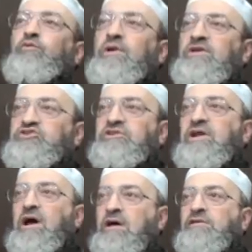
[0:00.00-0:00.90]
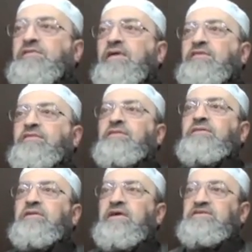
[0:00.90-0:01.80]
a religion other than
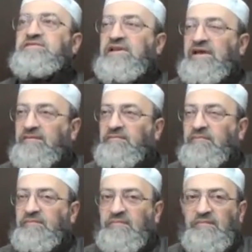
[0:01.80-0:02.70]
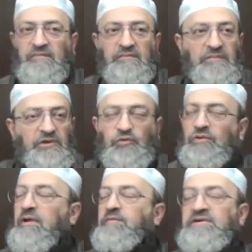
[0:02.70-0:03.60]
Islam, it will
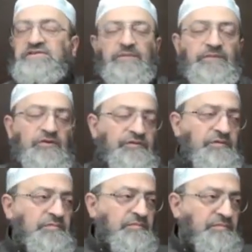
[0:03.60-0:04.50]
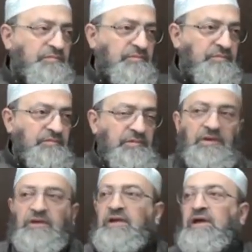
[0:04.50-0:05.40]
not be accepted of him.
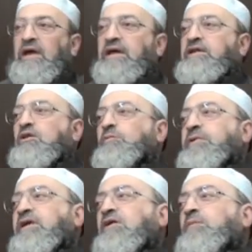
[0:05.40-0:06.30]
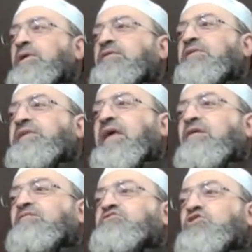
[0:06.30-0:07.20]
And he'll be coming at the day
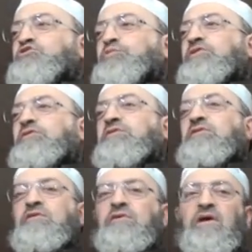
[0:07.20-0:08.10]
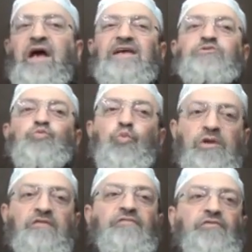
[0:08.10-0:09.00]
of judgment as
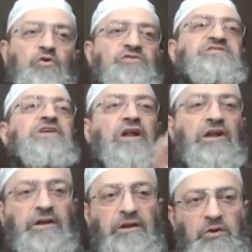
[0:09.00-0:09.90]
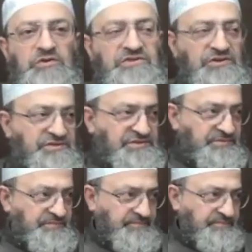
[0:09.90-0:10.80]
one of those losers.